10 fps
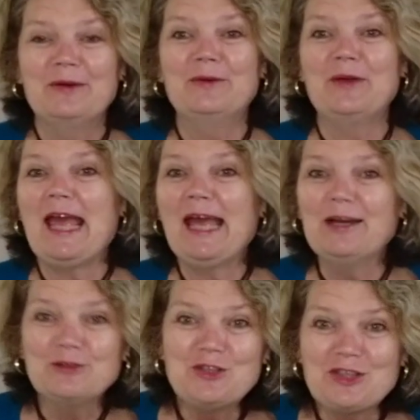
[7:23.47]
or
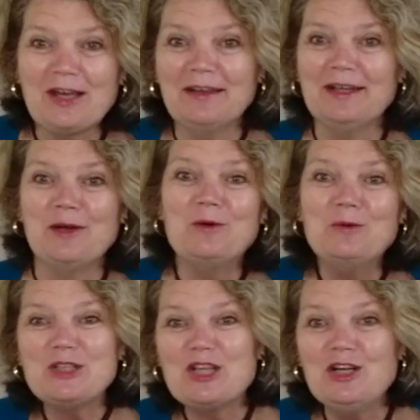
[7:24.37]
outside, I
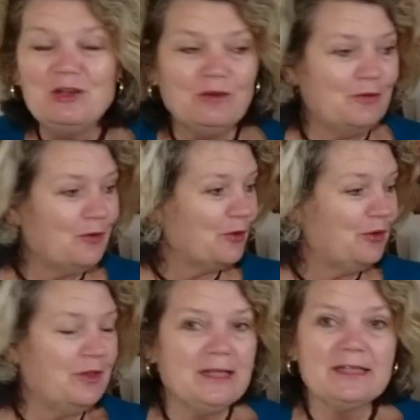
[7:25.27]
always look for
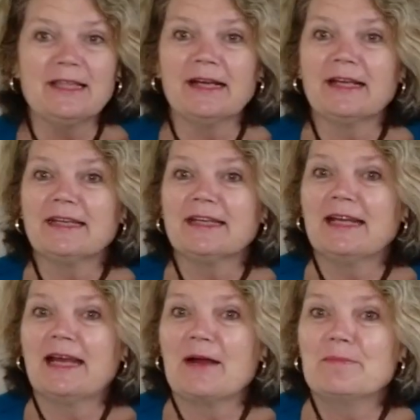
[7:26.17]
things that I can
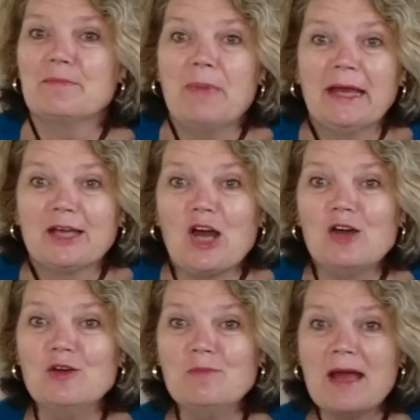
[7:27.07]
come back
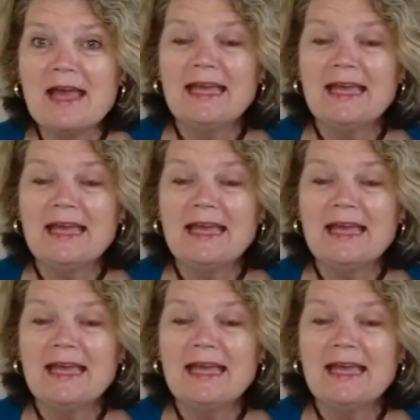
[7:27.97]
home